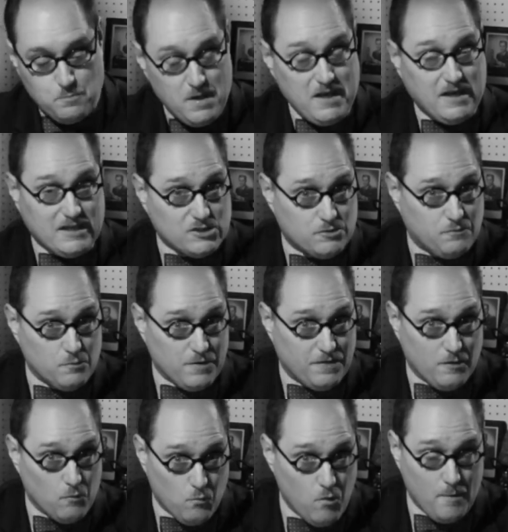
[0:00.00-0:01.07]
meetings with
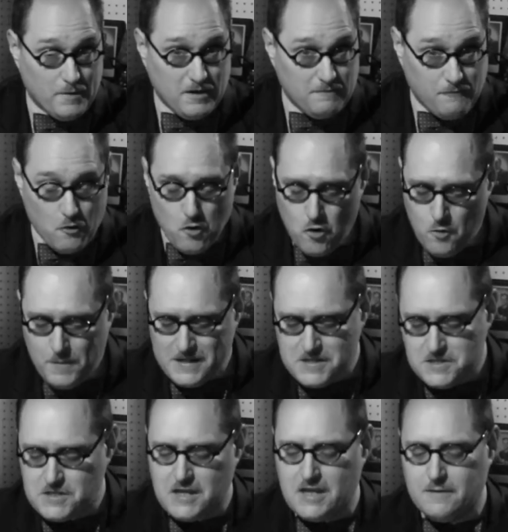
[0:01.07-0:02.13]
the woman for whom it
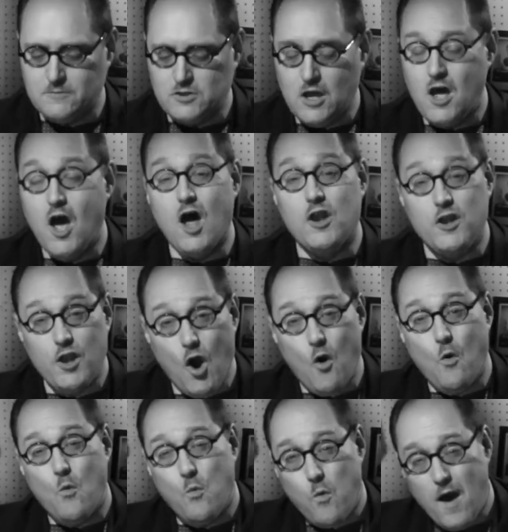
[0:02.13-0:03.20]
seems no
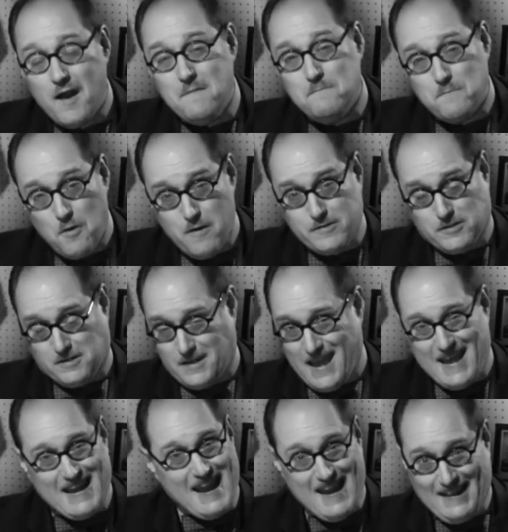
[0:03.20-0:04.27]
one person
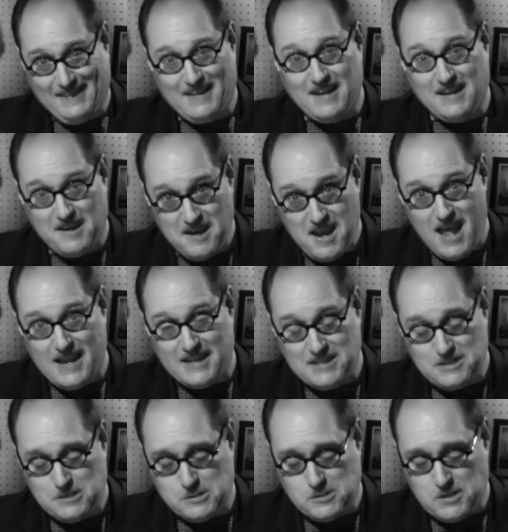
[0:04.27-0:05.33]
had anything
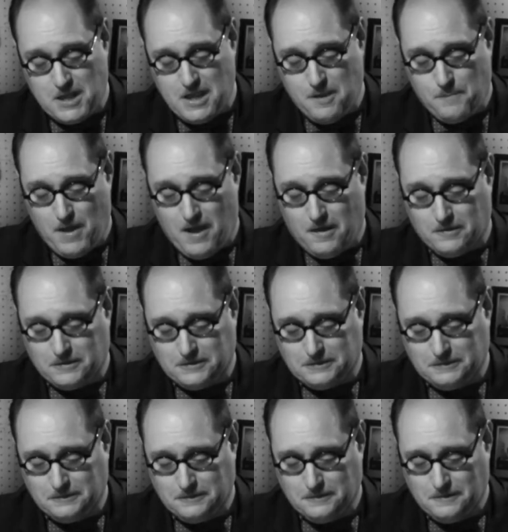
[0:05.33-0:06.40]
nice to say about.
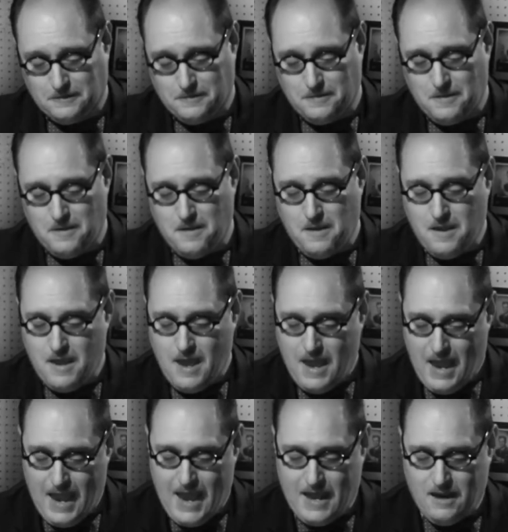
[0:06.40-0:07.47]

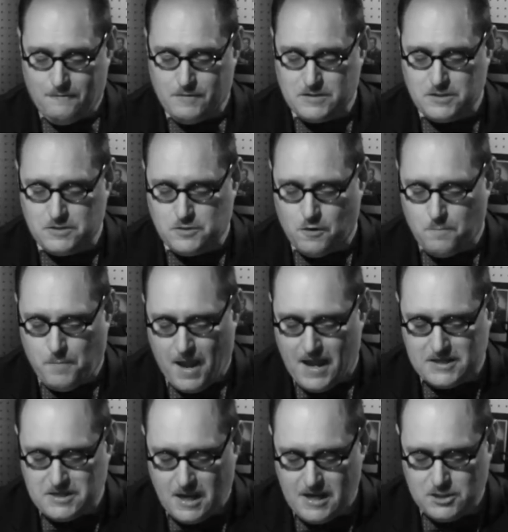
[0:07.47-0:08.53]
Anna visits her
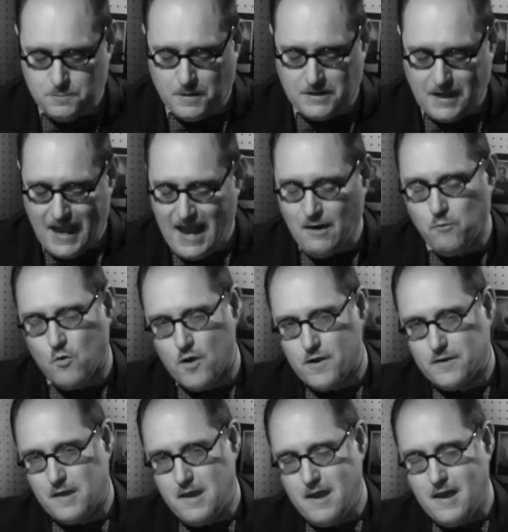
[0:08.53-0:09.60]
past husband,
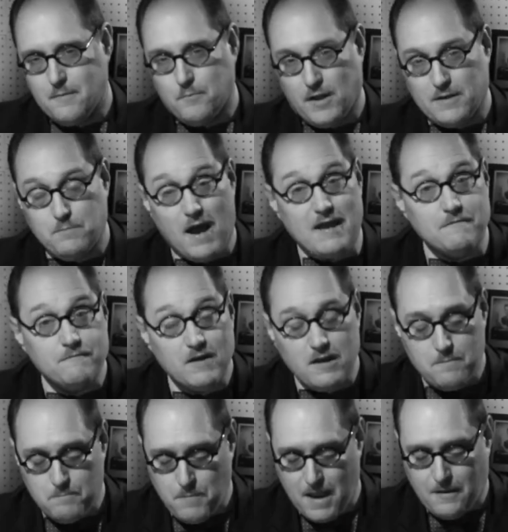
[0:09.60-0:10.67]
Edward, played by
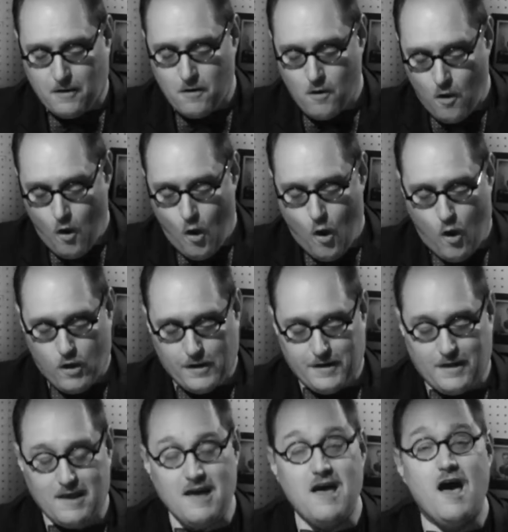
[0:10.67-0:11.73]
Philip Baker Hall,
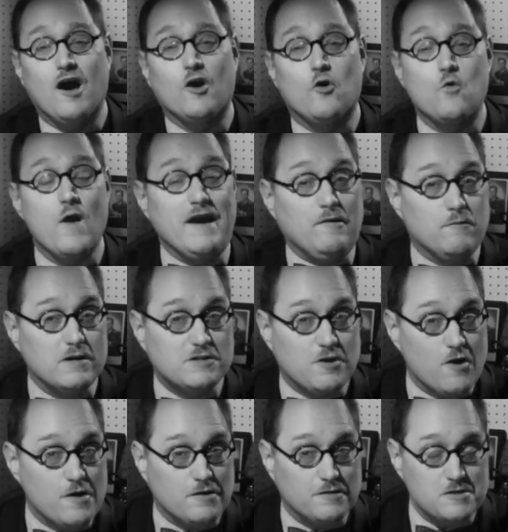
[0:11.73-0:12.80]
in a great
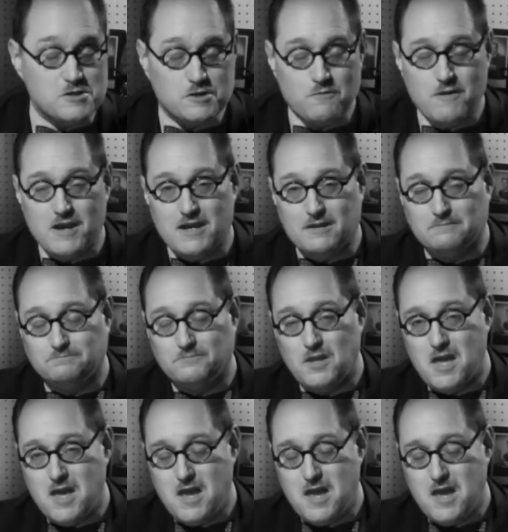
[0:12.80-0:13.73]
return to the screen.